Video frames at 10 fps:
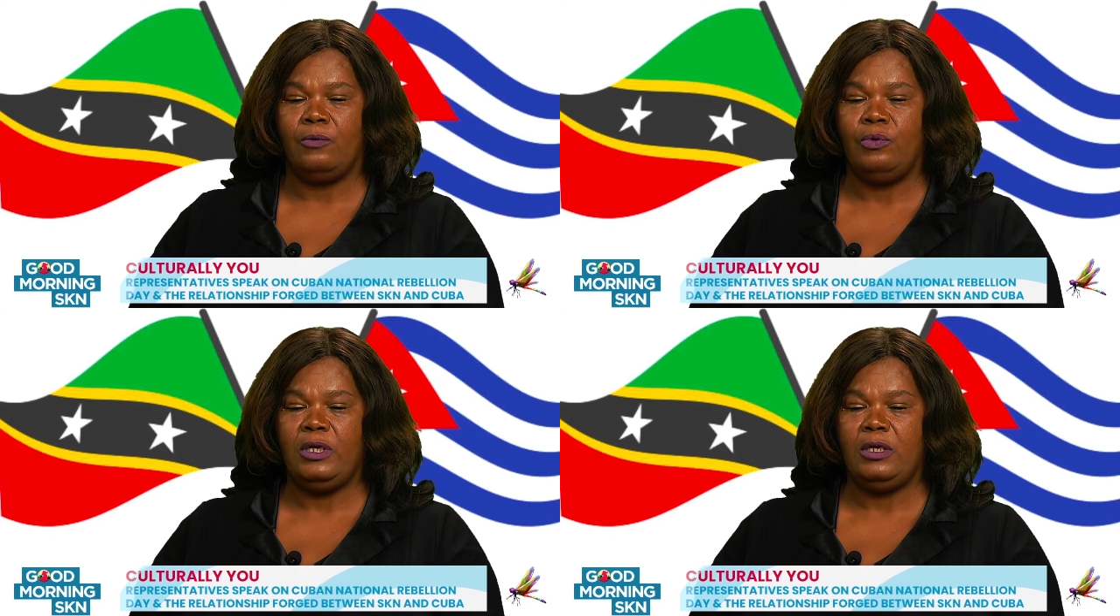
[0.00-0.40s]

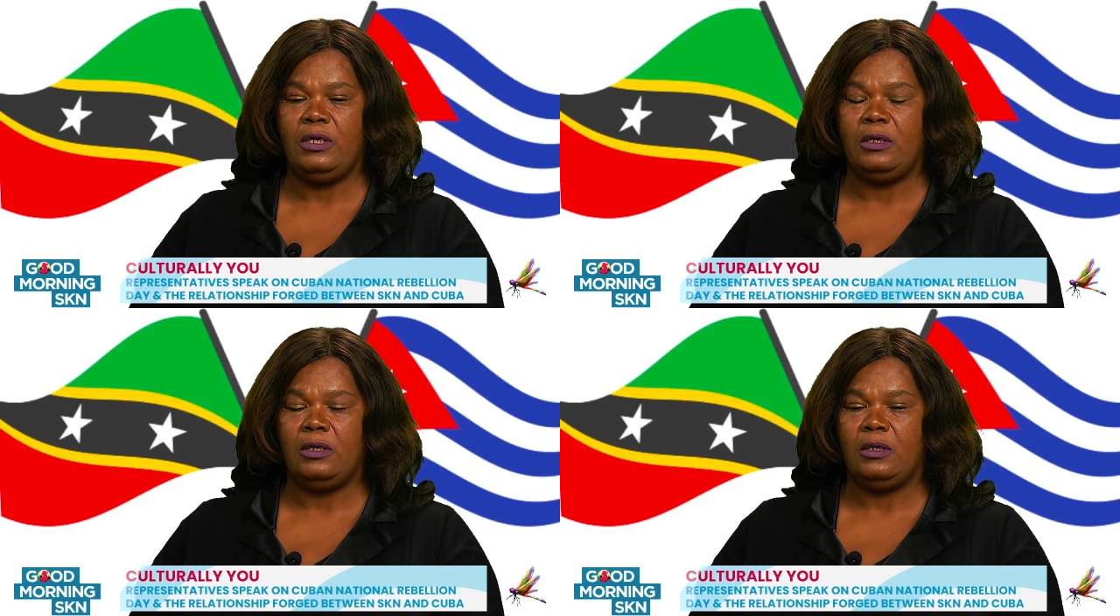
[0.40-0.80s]

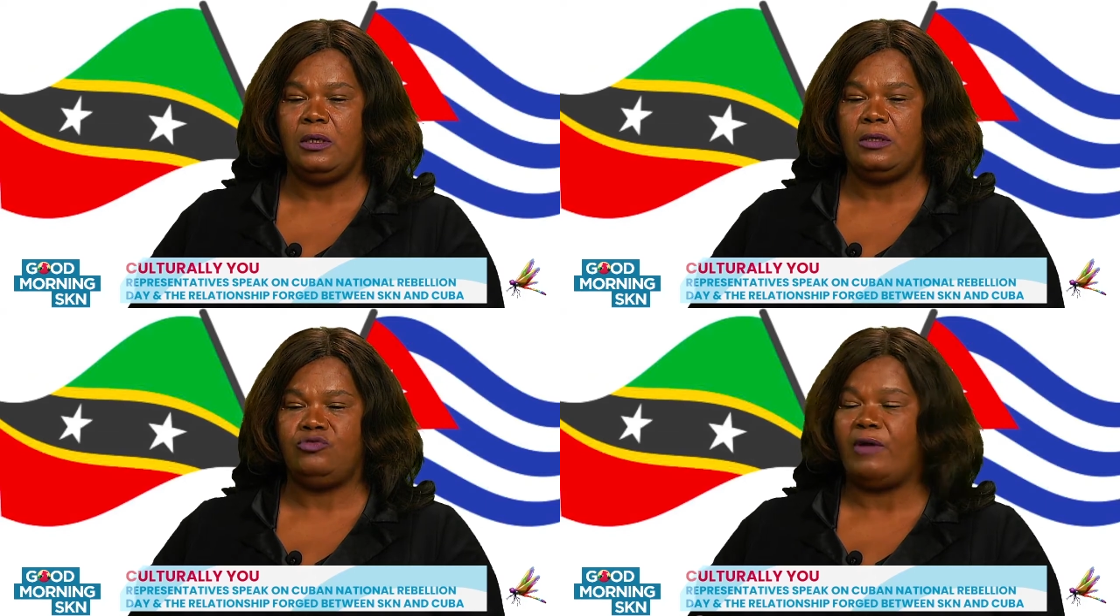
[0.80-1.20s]
we
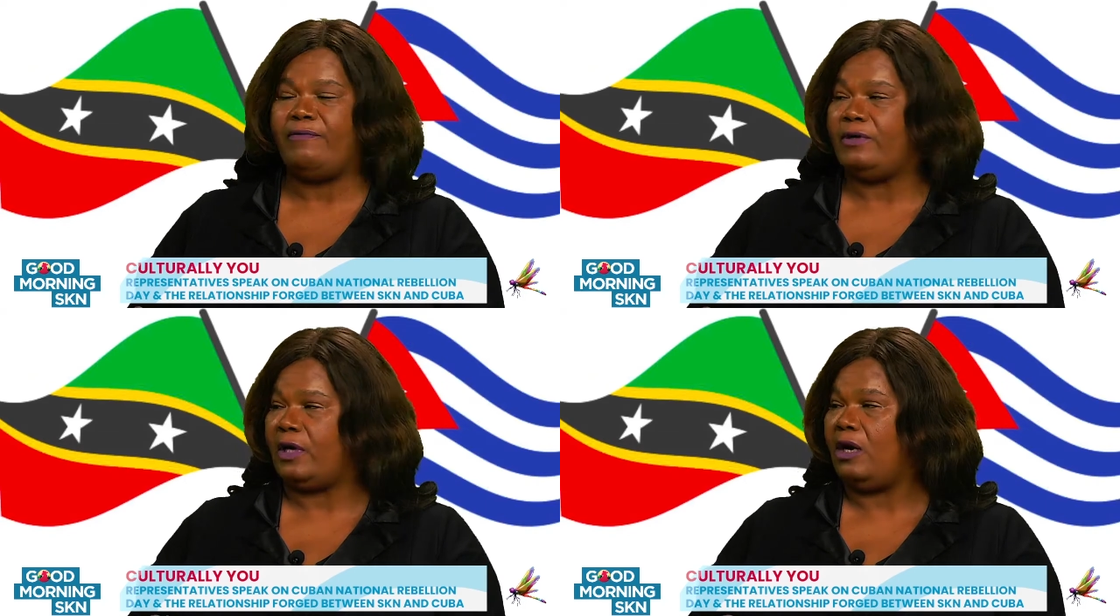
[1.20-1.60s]

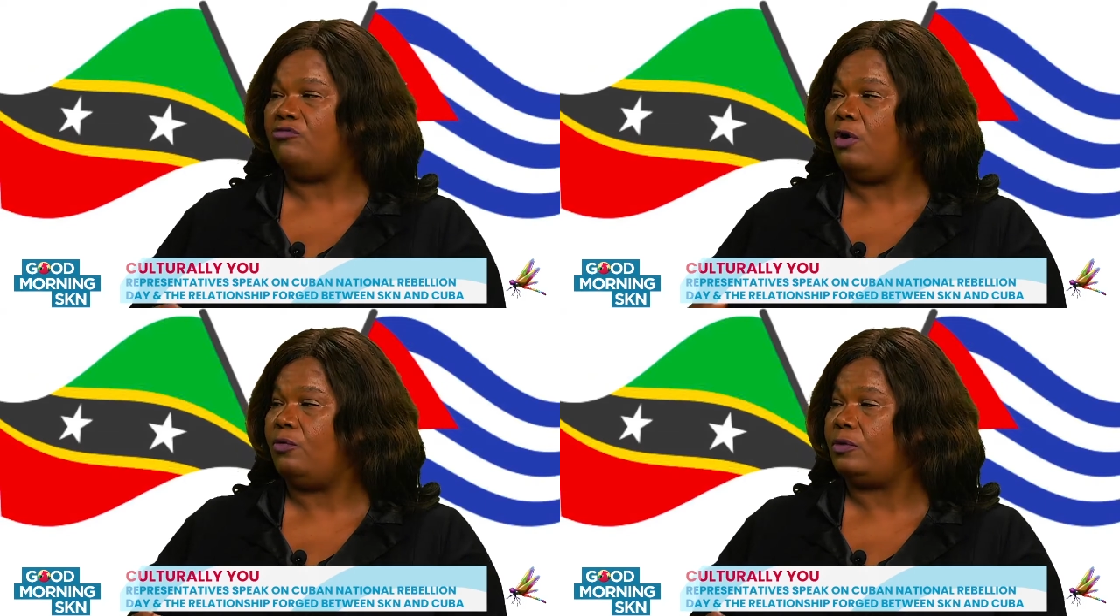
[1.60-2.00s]
traveled
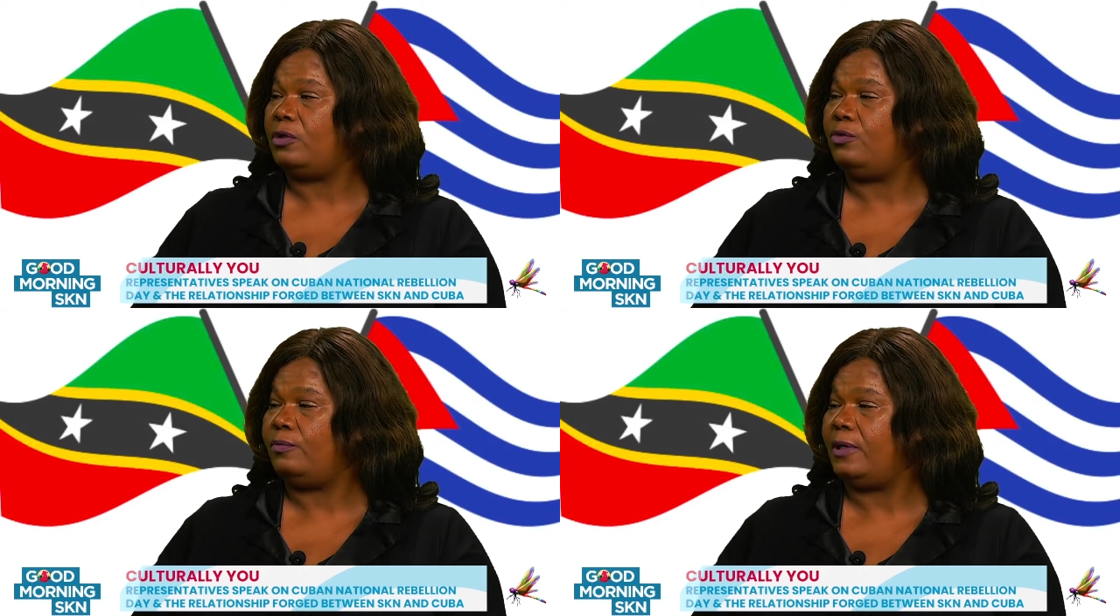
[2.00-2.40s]

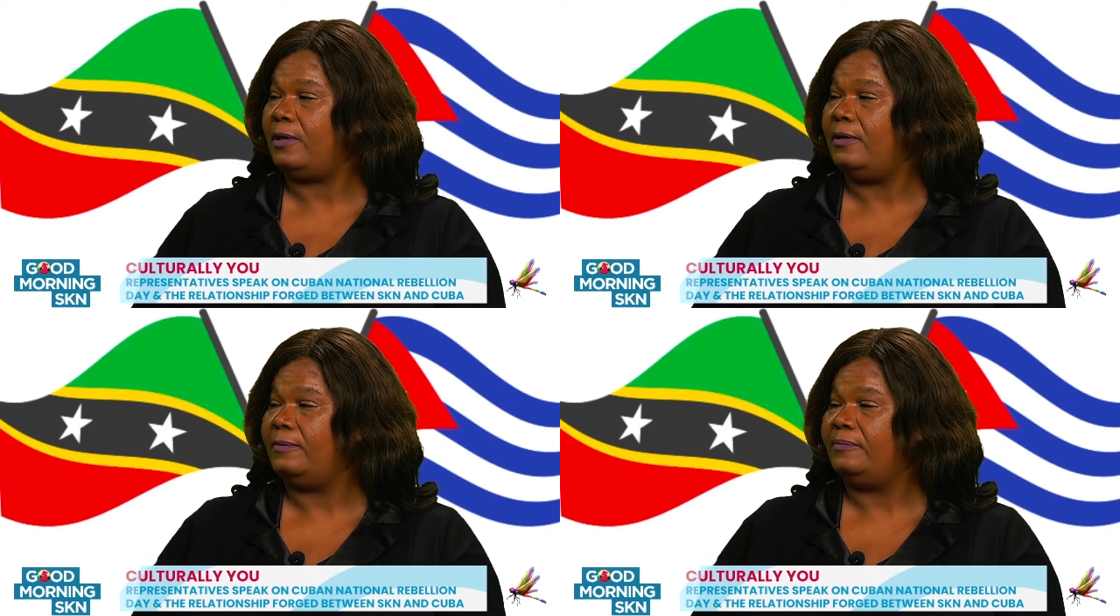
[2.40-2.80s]
around Cuba.